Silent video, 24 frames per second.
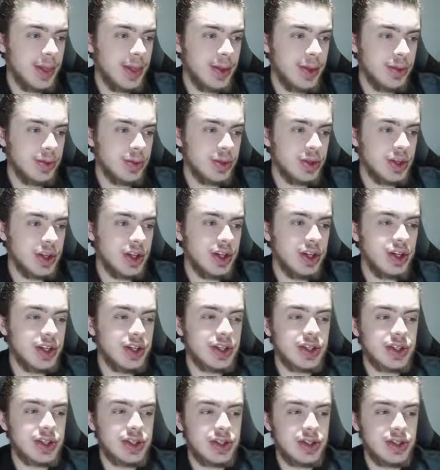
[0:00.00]
and then
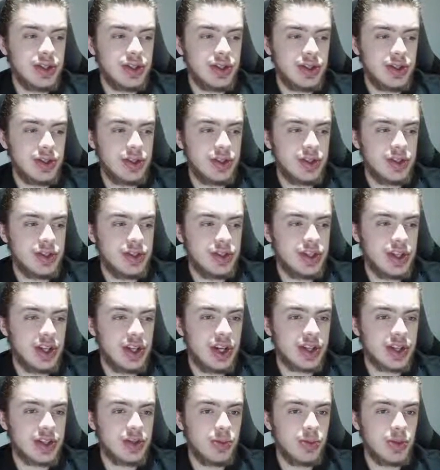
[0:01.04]
you can
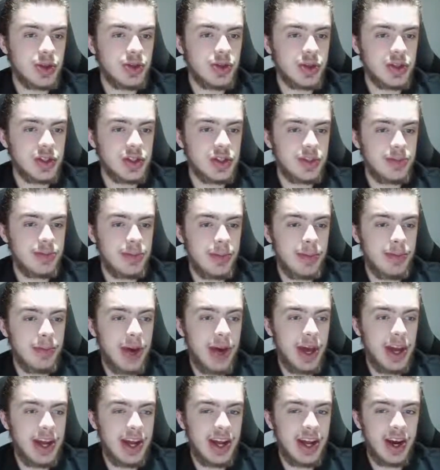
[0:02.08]
select which ones have been
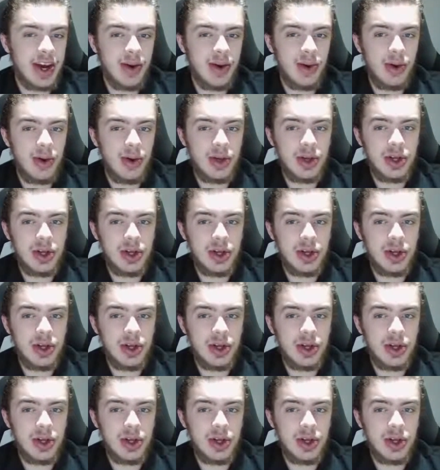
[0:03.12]
paid out.